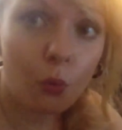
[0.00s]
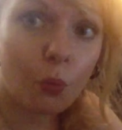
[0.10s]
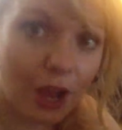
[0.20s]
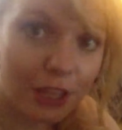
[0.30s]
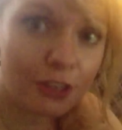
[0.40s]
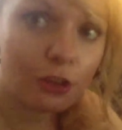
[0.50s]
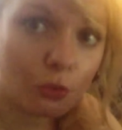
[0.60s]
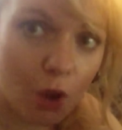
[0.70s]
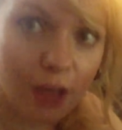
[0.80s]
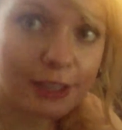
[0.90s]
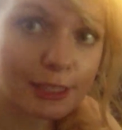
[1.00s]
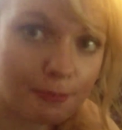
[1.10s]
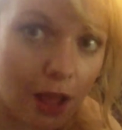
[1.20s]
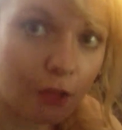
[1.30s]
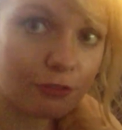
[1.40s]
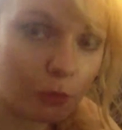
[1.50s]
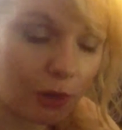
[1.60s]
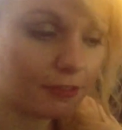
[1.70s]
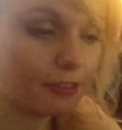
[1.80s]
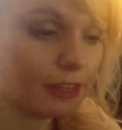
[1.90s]
what you want to smell for
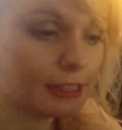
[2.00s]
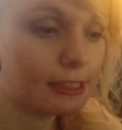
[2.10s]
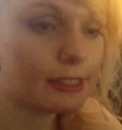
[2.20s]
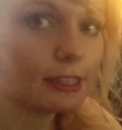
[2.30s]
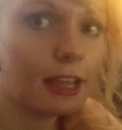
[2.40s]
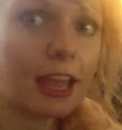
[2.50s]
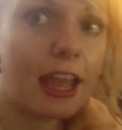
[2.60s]
one of these.